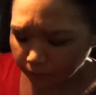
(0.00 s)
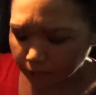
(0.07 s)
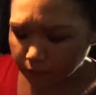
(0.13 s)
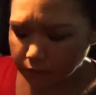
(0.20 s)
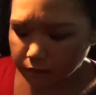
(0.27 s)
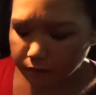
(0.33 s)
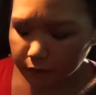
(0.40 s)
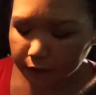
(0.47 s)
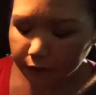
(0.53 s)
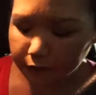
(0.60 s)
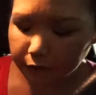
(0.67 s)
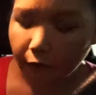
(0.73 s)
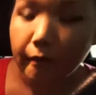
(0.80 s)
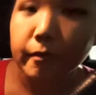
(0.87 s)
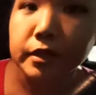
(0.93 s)
This is really
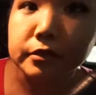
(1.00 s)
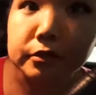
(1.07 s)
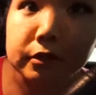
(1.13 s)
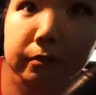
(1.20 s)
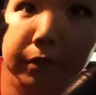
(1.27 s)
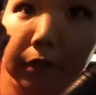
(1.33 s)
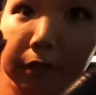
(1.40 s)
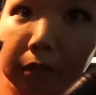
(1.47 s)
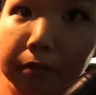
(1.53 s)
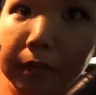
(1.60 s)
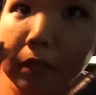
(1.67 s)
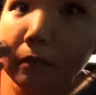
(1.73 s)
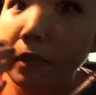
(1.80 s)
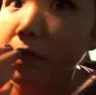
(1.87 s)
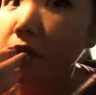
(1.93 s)
good. I'm also gonna pull a
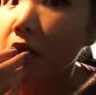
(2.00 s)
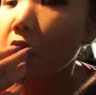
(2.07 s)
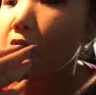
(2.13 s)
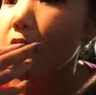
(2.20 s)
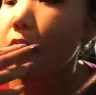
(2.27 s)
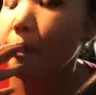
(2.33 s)
peanut butter cup.